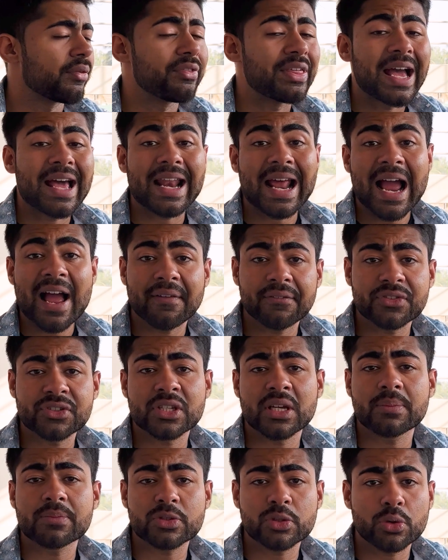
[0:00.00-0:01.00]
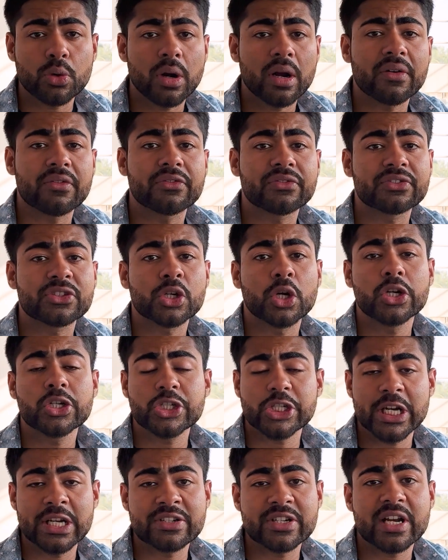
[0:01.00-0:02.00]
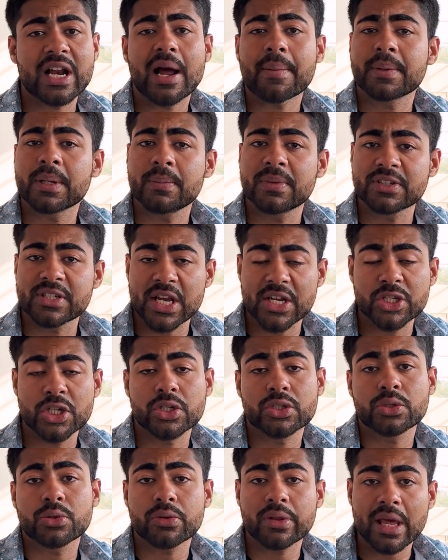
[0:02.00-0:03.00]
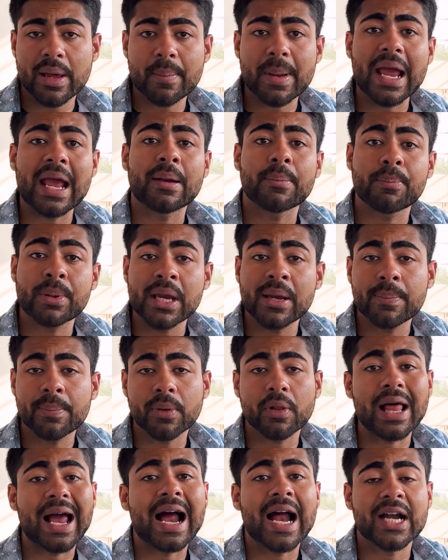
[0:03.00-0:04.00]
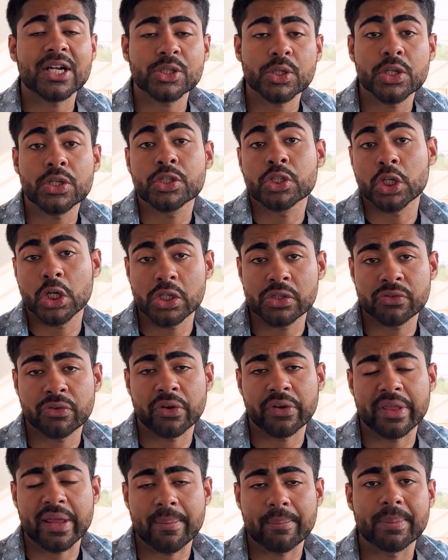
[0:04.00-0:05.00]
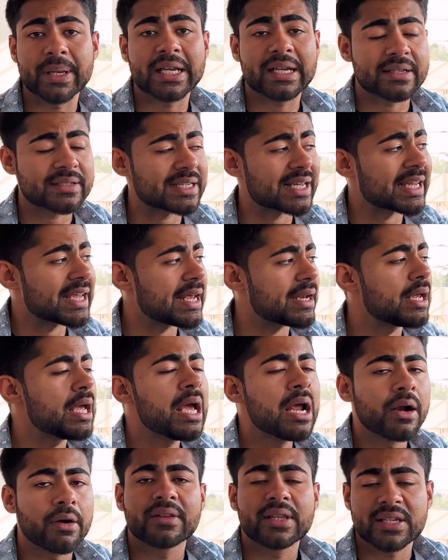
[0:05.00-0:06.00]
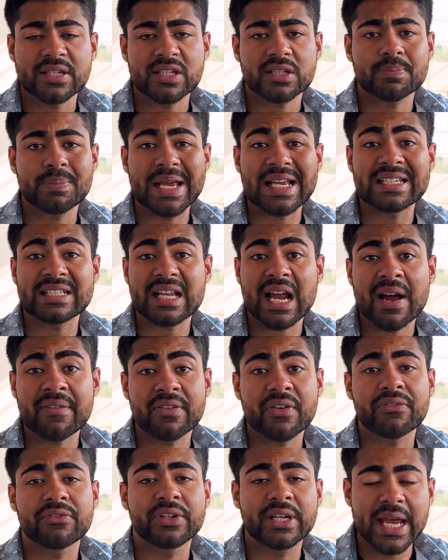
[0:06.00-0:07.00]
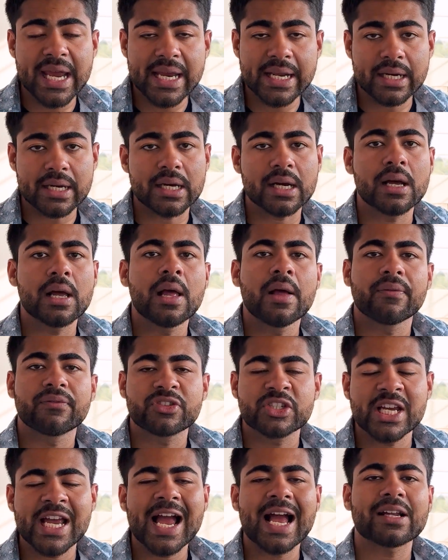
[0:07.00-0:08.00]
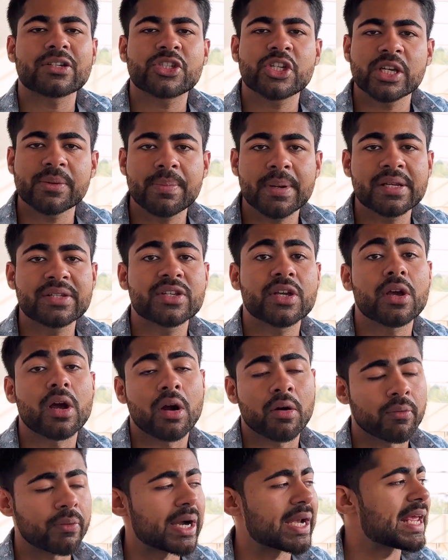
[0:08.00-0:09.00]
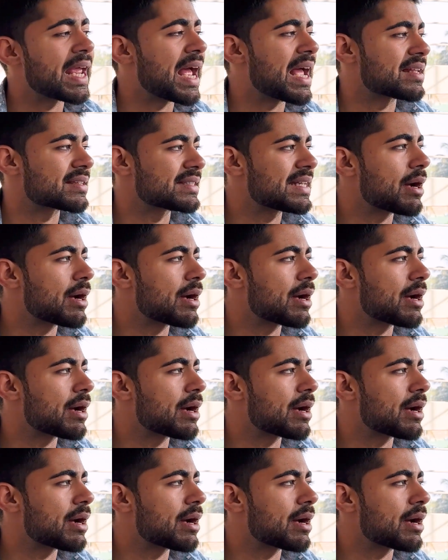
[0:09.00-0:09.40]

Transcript: that have some sort of search engine optimization to them and people actually search for them. Because again, this is based off of data ChatGPT already has.